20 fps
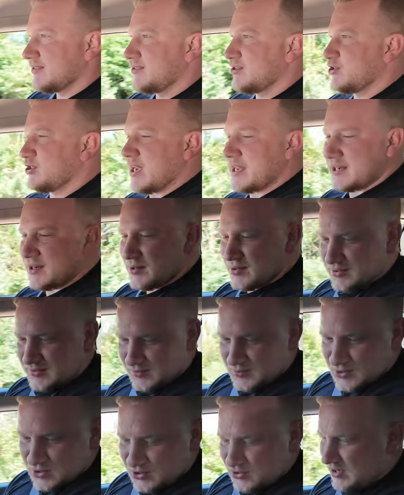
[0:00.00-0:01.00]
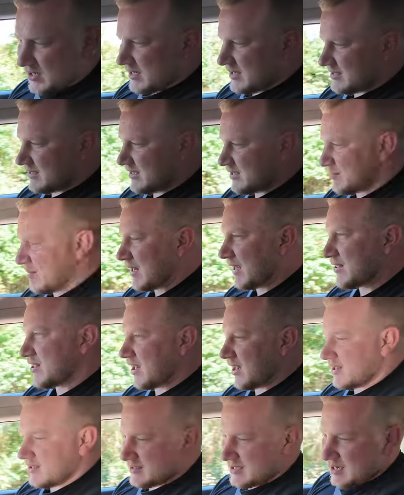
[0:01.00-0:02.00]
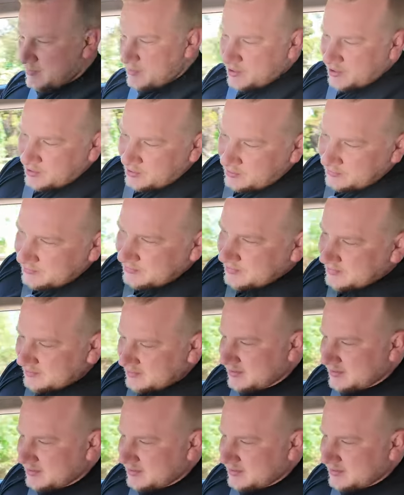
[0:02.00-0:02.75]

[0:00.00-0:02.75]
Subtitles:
shadows from the trees and it's making the lights come on and off.